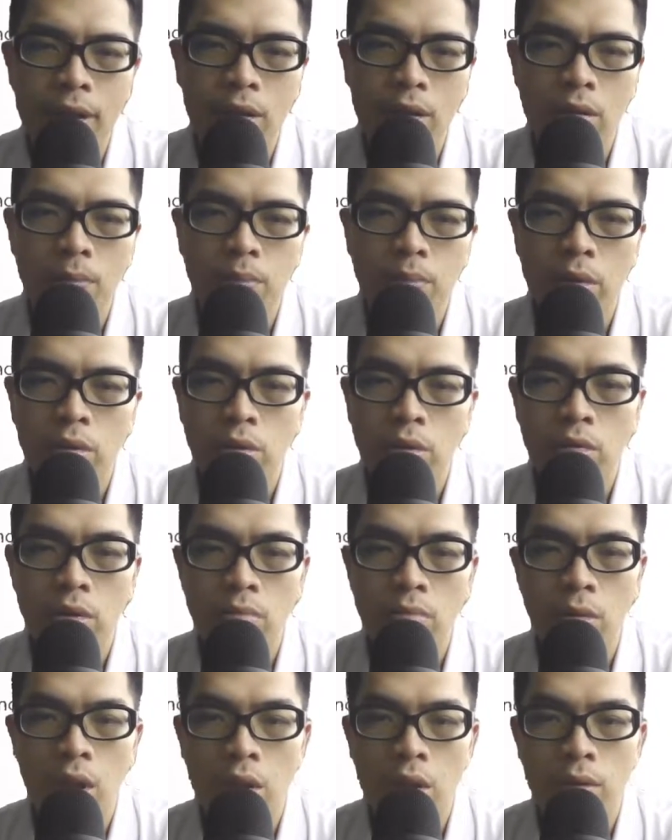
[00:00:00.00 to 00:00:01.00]
to produce
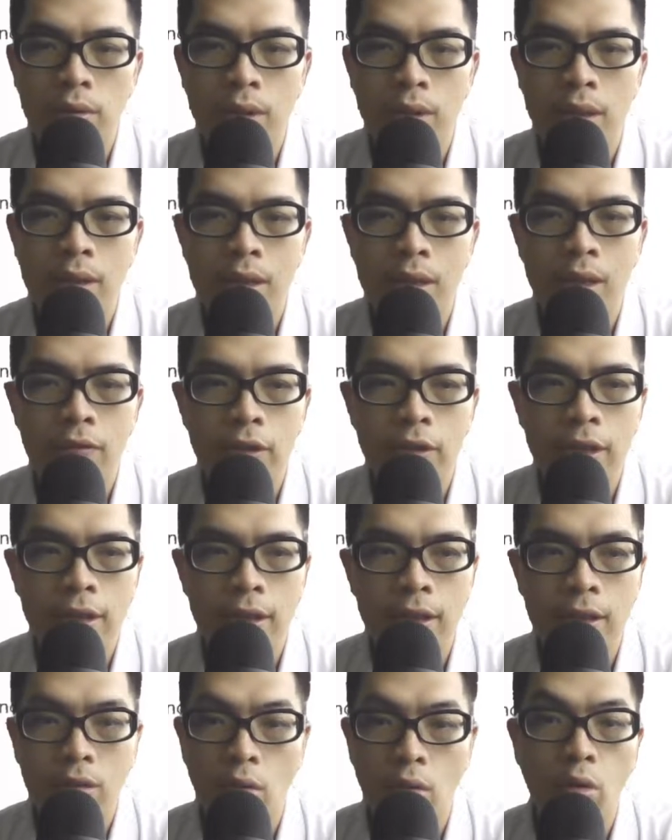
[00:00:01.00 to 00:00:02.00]
more goods and
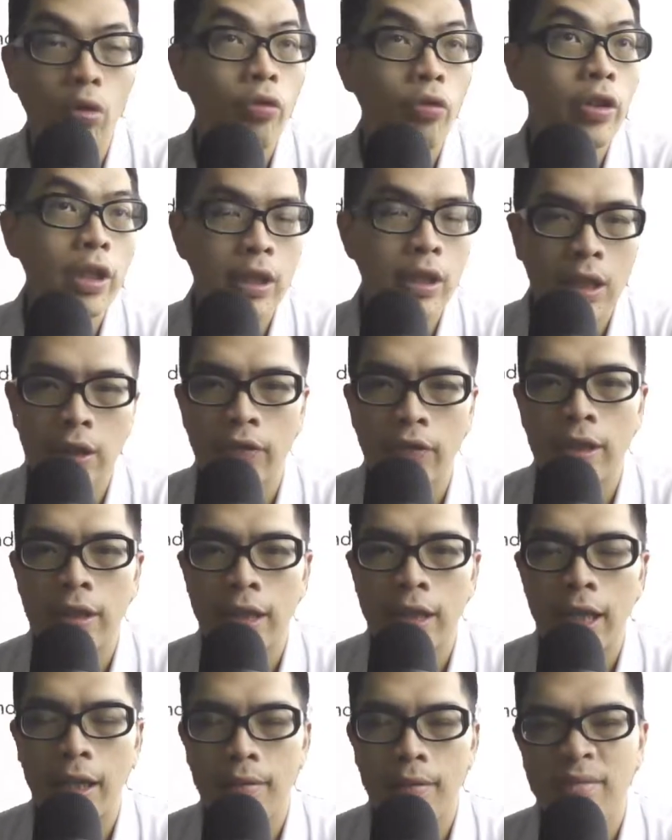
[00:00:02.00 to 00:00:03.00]
services over a given
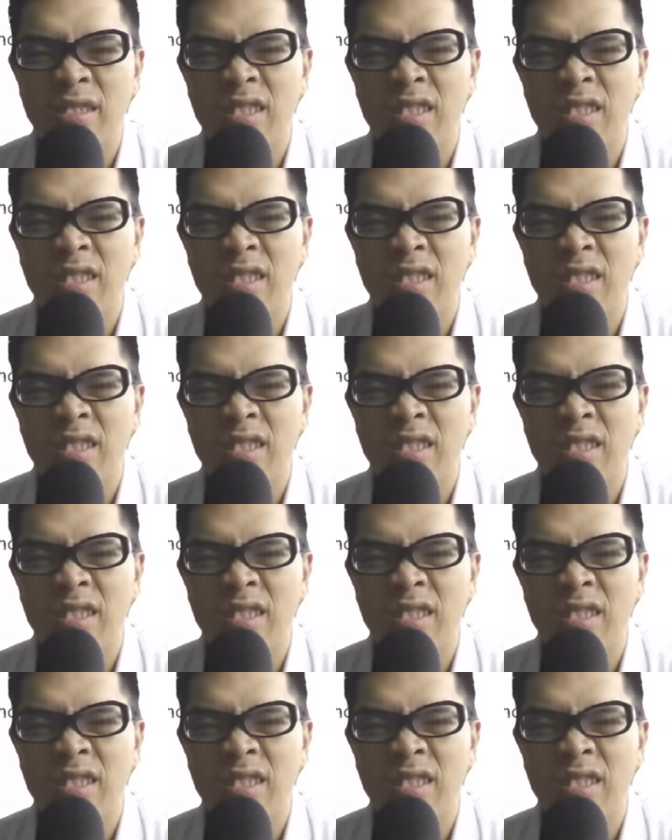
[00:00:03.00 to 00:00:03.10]
time.